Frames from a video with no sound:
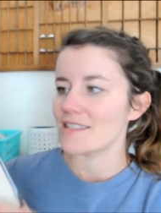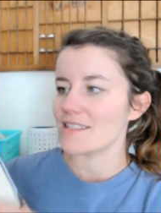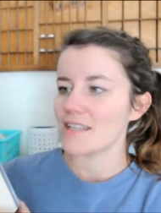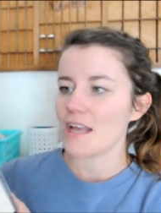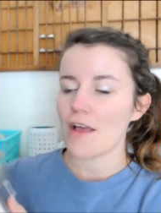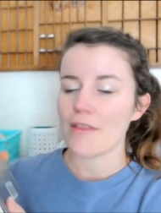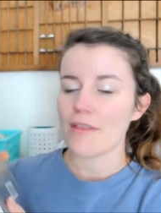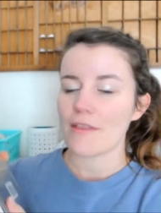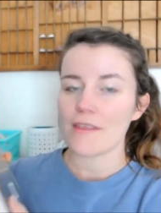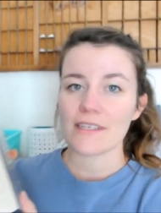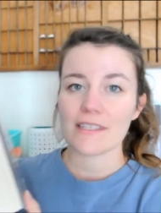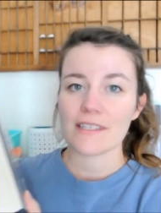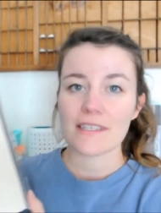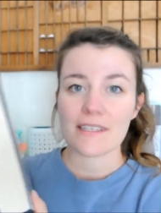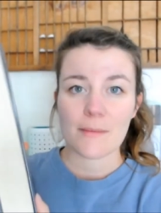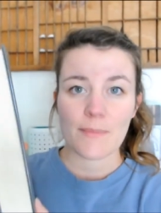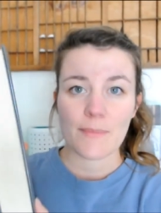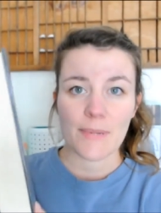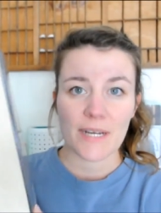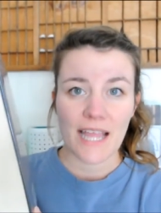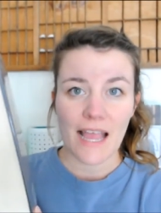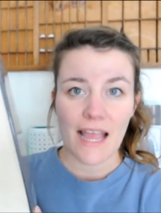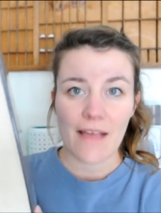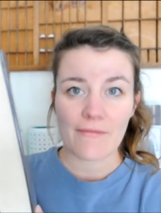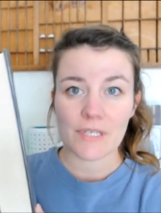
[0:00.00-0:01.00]
So this is a
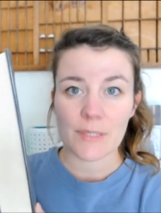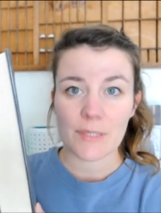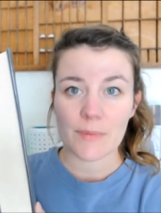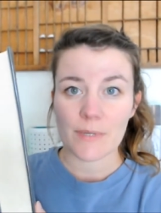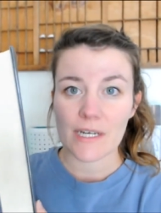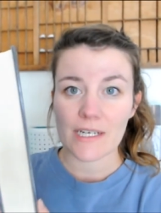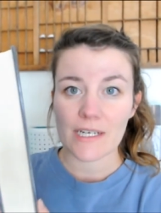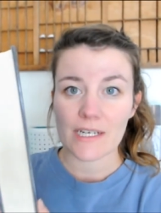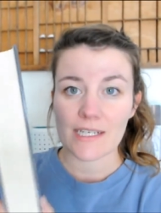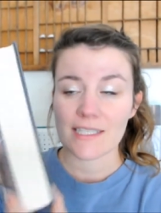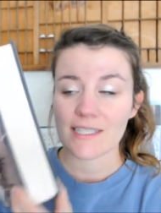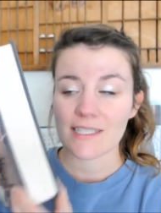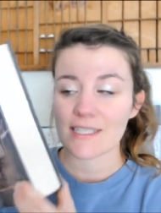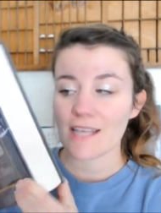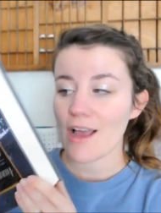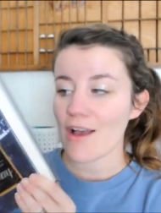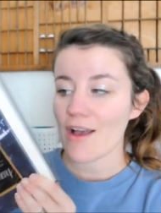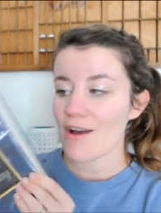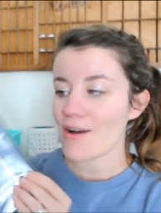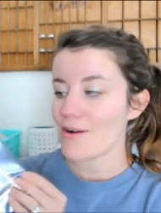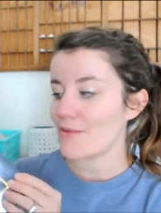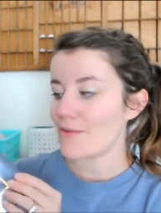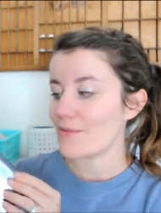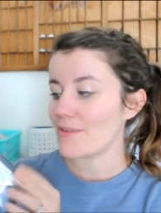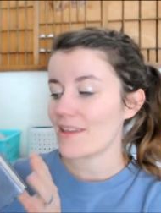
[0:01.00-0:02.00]
pretty hefty book.
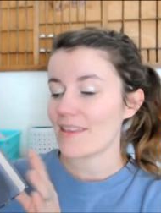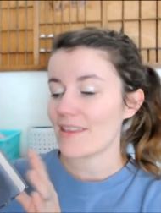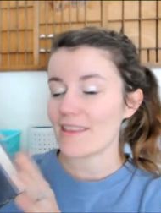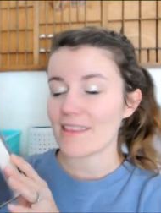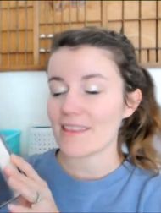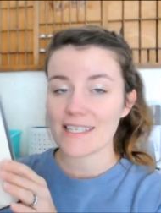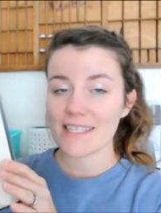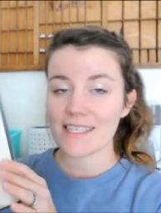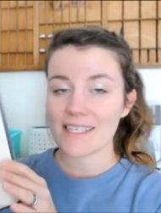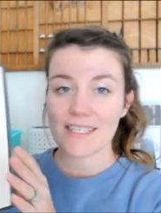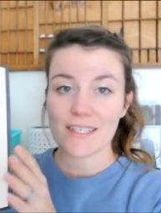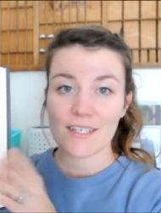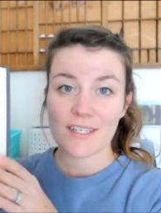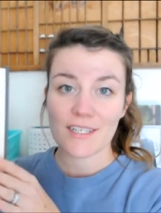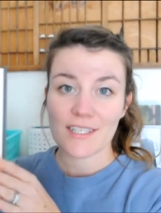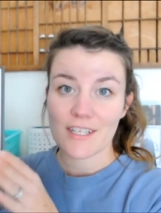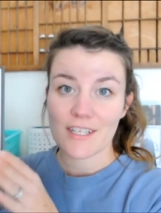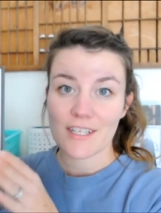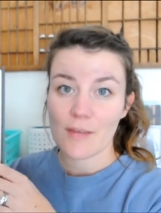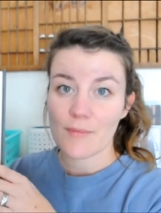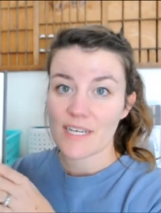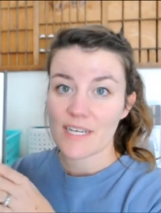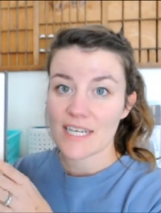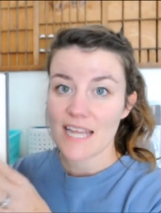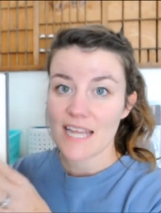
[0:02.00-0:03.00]
So this is going to
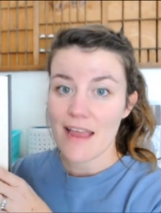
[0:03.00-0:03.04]
slow me